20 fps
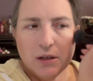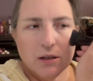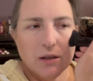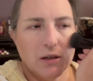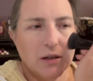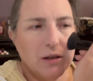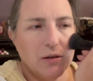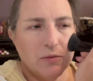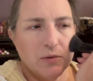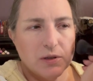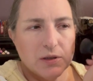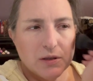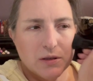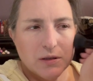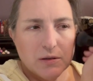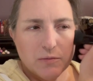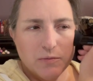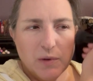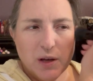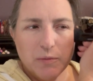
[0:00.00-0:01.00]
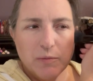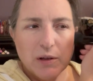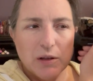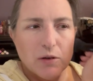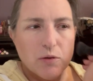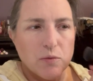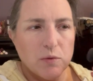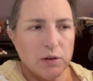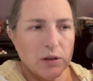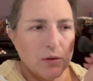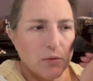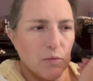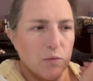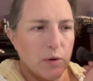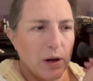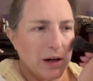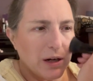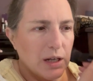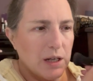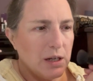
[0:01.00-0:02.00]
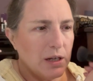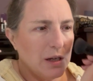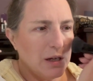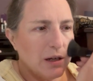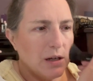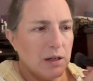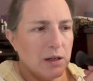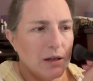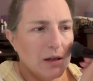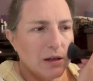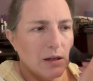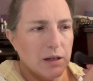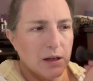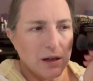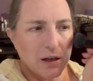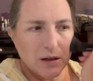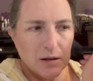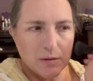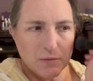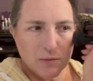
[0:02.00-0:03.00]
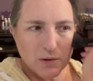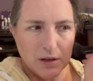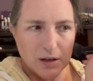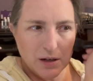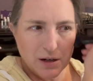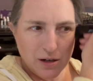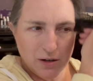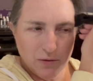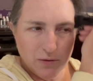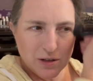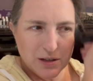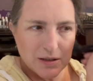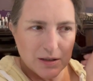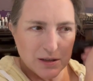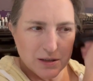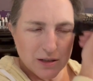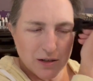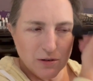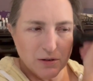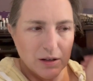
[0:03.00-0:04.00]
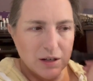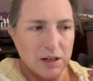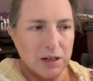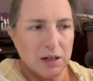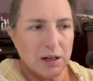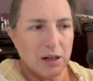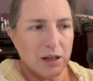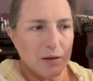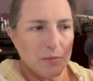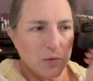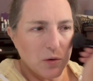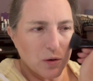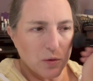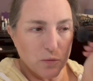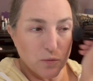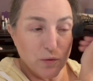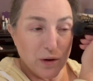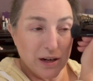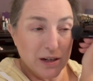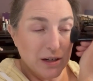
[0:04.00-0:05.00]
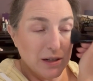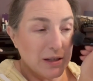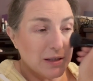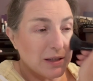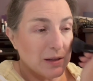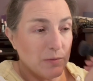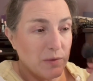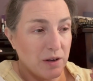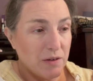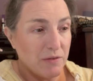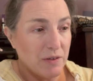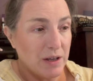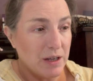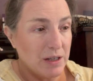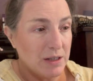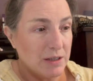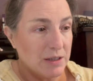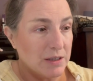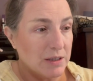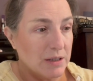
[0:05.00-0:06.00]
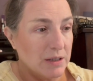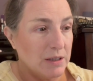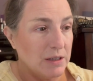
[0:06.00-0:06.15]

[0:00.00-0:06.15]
It made me look really ruddy, and I don't necessarily need a lot more redness in my face.